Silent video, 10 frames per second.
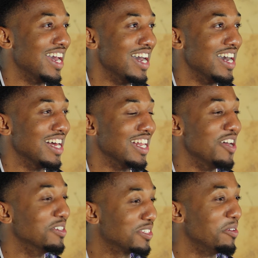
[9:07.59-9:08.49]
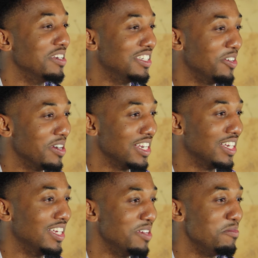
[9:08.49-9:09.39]
Long story
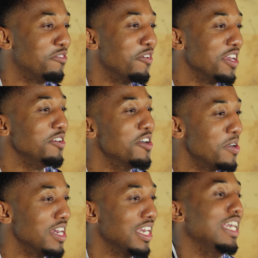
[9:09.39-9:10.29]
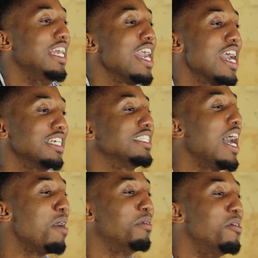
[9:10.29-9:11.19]
short, before you know it, he had
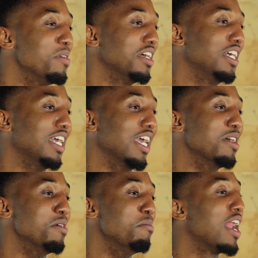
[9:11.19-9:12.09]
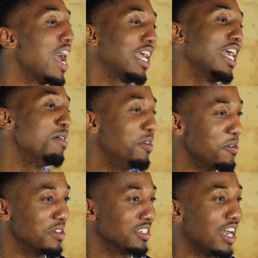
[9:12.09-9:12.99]
stopped going, but I kept
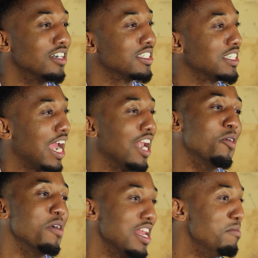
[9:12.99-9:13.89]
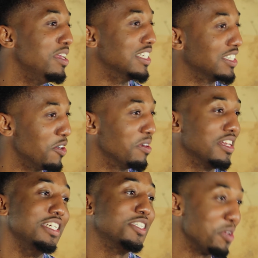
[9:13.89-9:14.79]
going. So I was just like, Lord, let me just go to
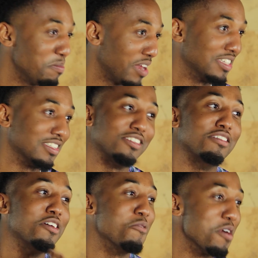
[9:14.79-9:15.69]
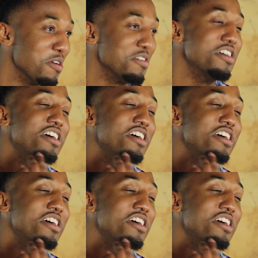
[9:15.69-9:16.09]
these three places, you know, work,